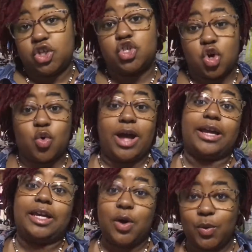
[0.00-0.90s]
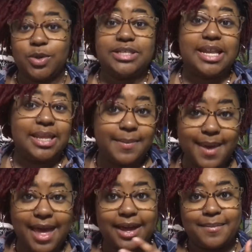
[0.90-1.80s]
So I go sit in the
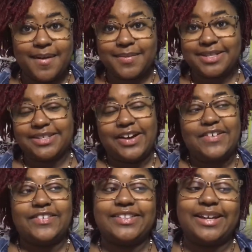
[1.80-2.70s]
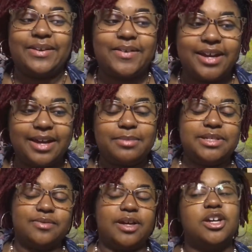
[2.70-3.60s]
back. I'm by myself. I'm like, okay, I'm gonna
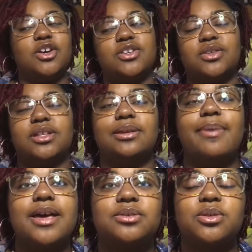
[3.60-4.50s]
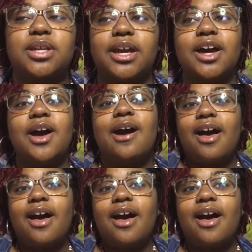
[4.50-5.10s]
sit right here. So then the pastor's like,